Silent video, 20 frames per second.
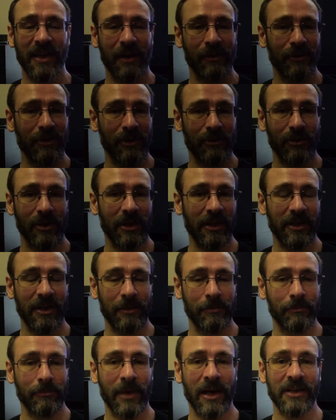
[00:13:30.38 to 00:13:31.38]
there and it really
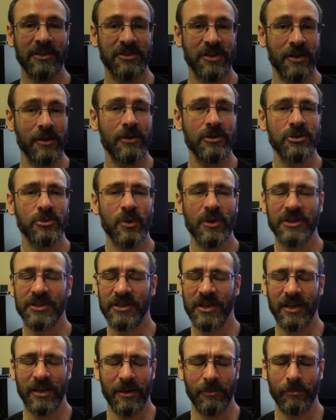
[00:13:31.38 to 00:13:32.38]
didn't matter. Those ones
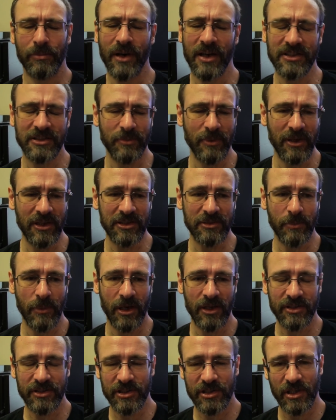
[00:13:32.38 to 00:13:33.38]
didn't impress me as
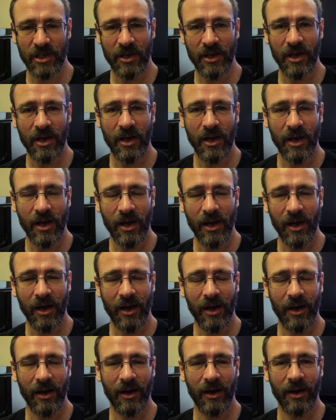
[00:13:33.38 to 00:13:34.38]
much.
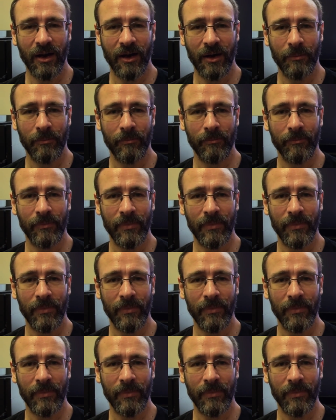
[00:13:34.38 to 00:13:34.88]
That